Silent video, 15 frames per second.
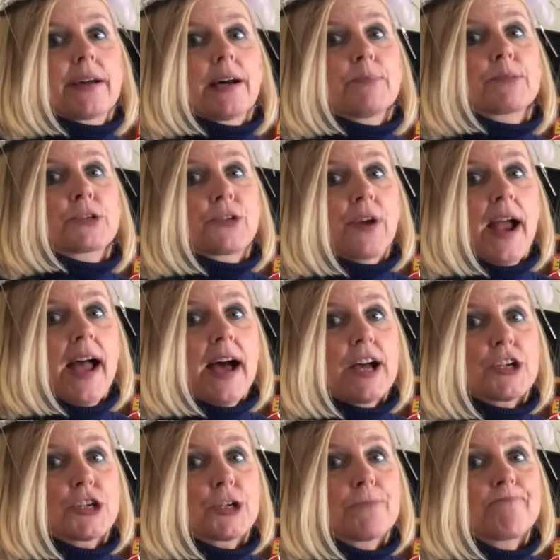up
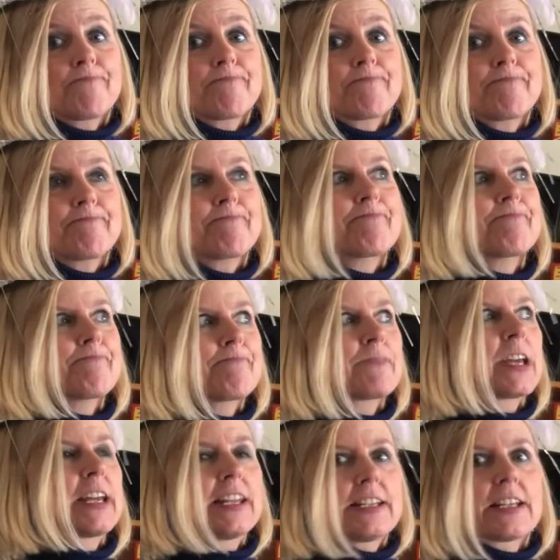trash.
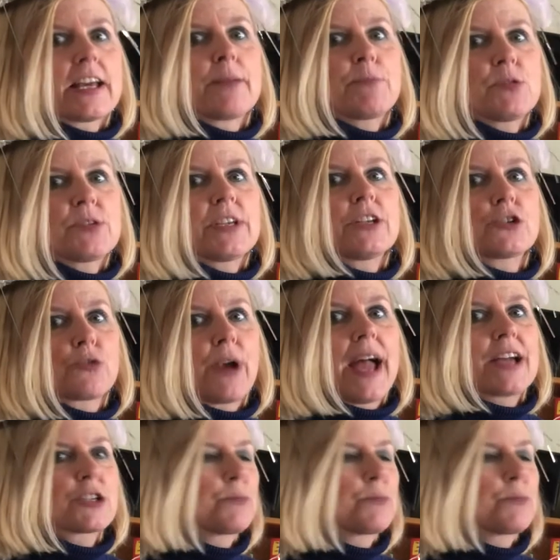Anytime you see trash,